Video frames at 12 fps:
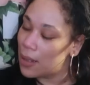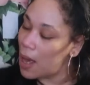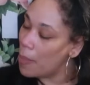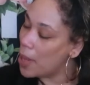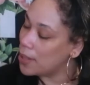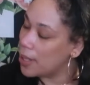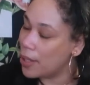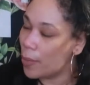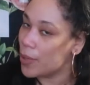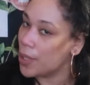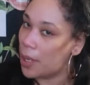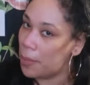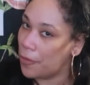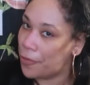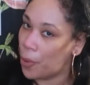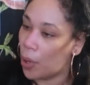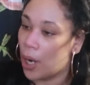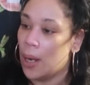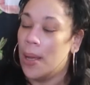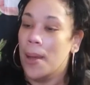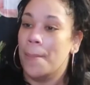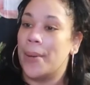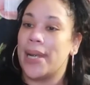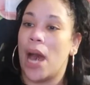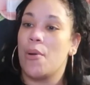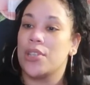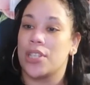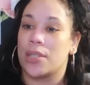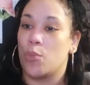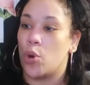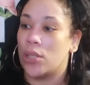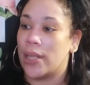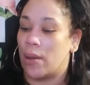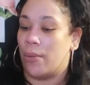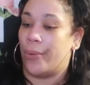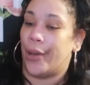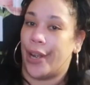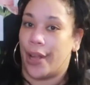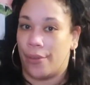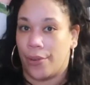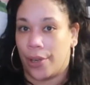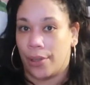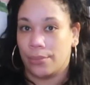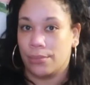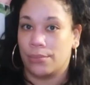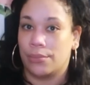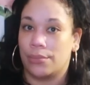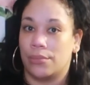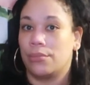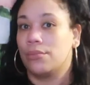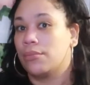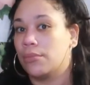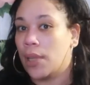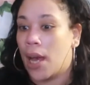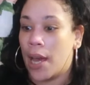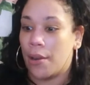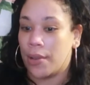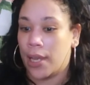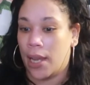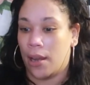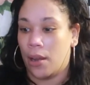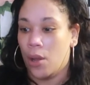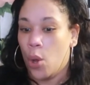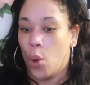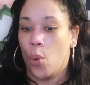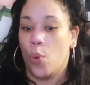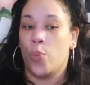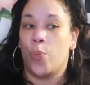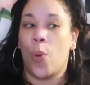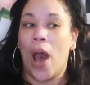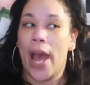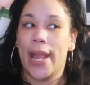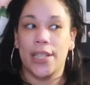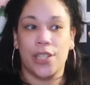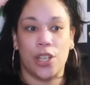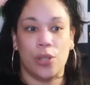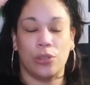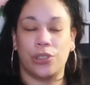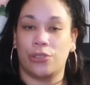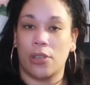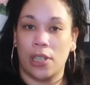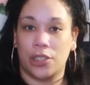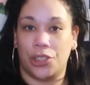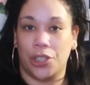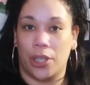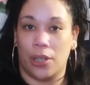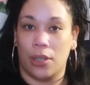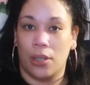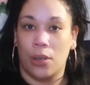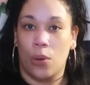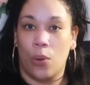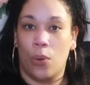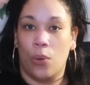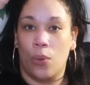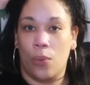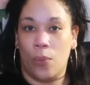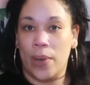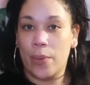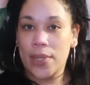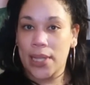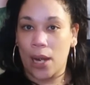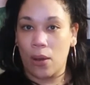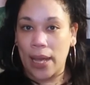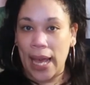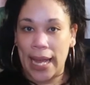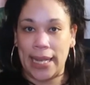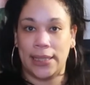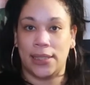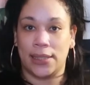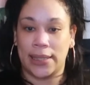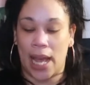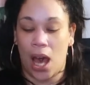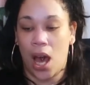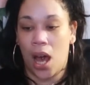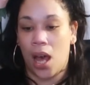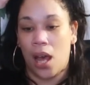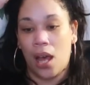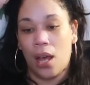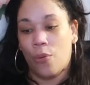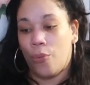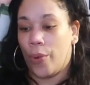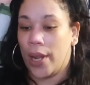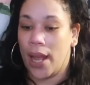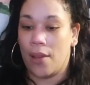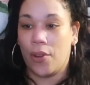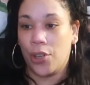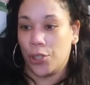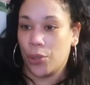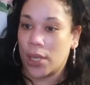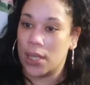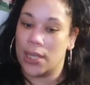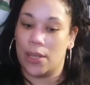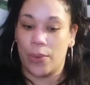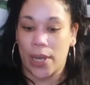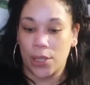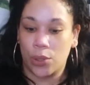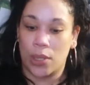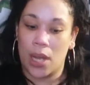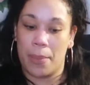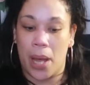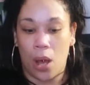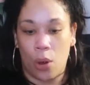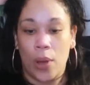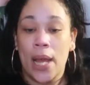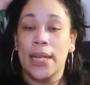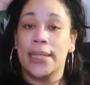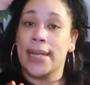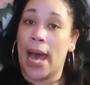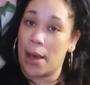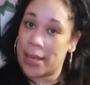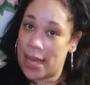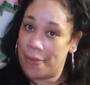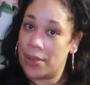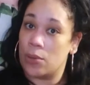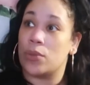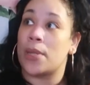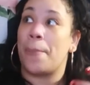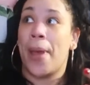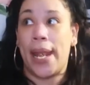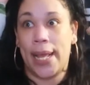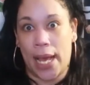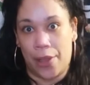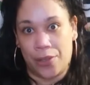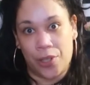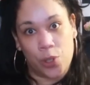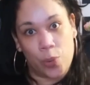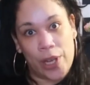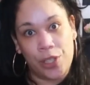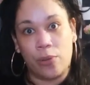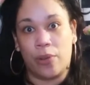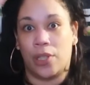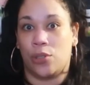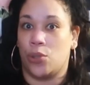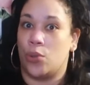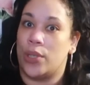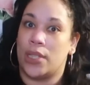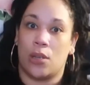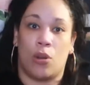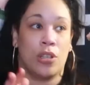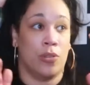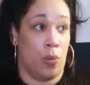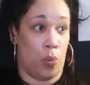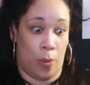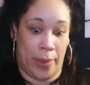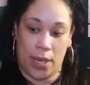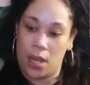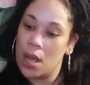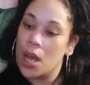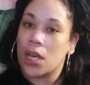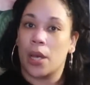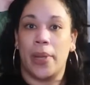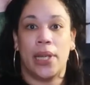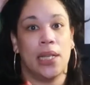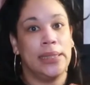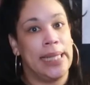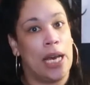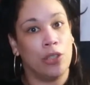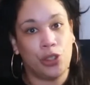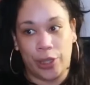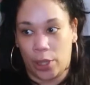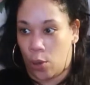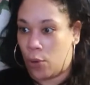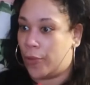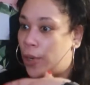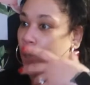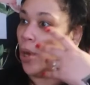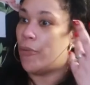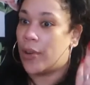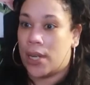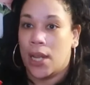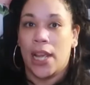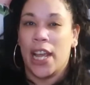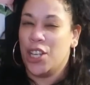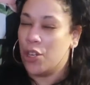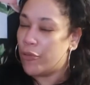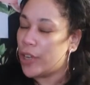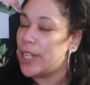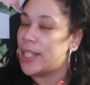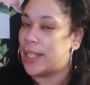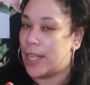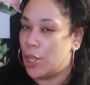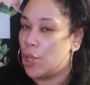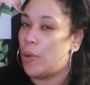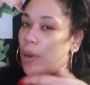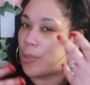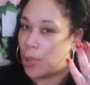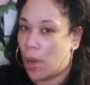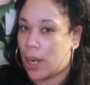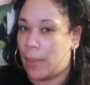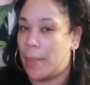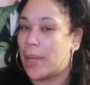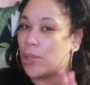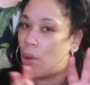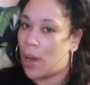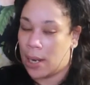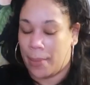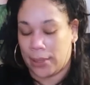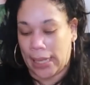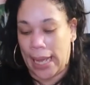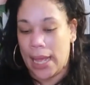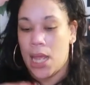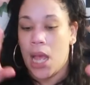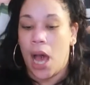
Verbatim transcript: I'm not saying there was none before. But now it's just more like whatever. I don't care. Why is there no structure? When was that okay to say, up? Ah, whatever, you can leave, I can do it on my own. Now, given, depending on the situation where the dude is, or the woman, come in, i doubt you over and over, and you really see, you know what I'm talking about. I'm not talking about that.